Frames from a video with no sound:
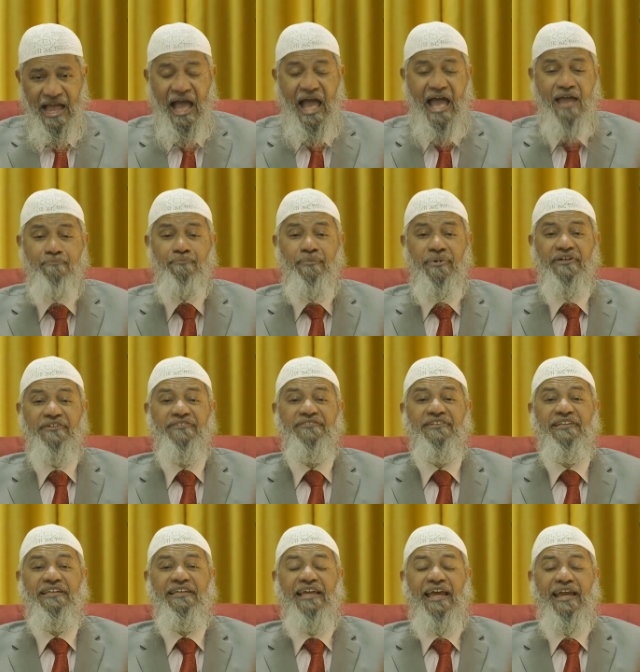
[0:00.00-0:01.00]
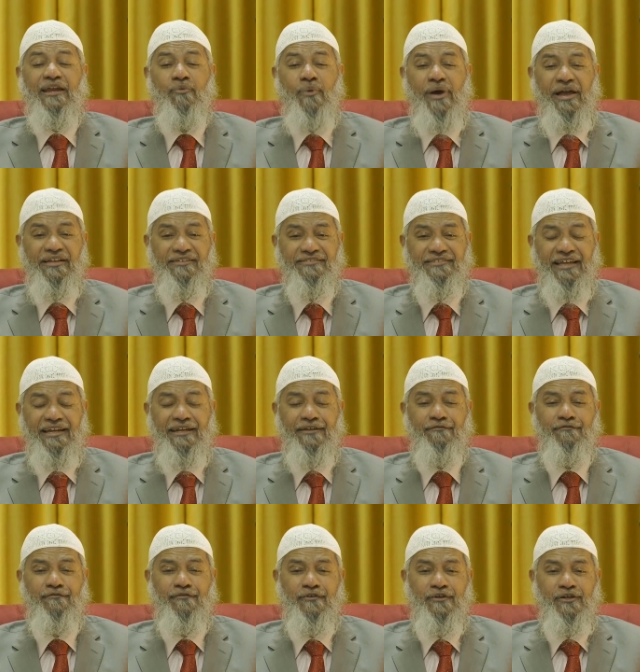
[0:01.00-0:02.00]
I personally advise that
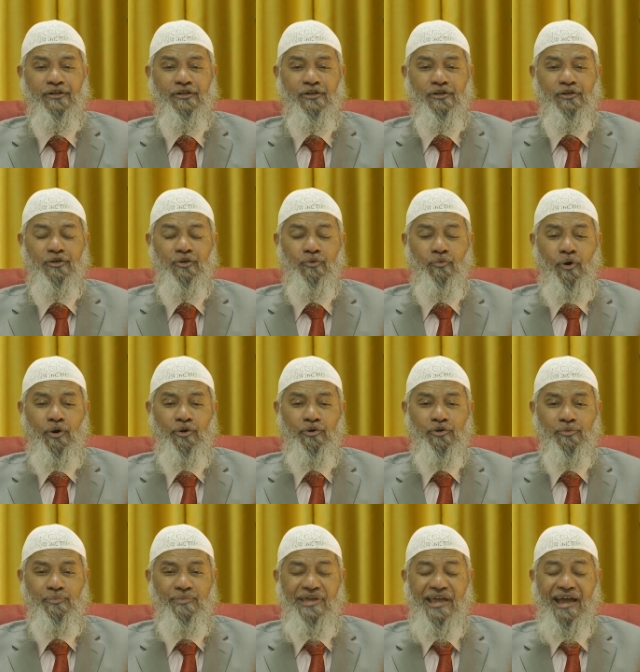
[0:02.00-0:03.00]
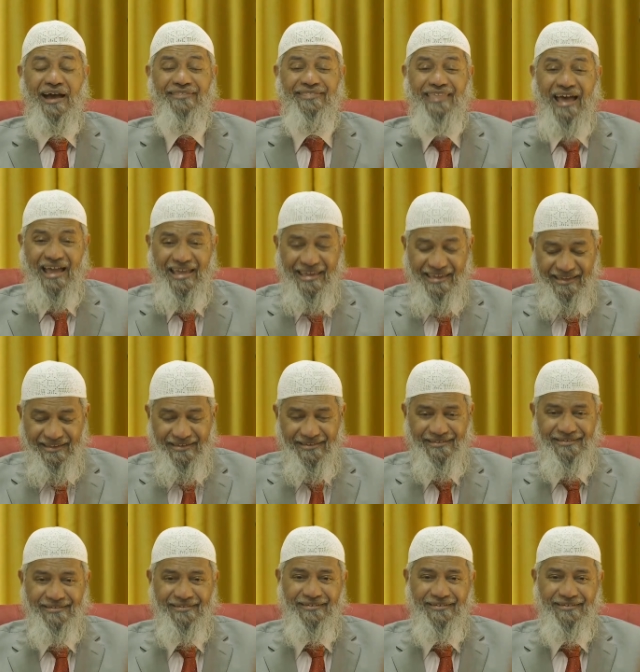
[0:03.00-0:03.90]
if you want to be a da'i,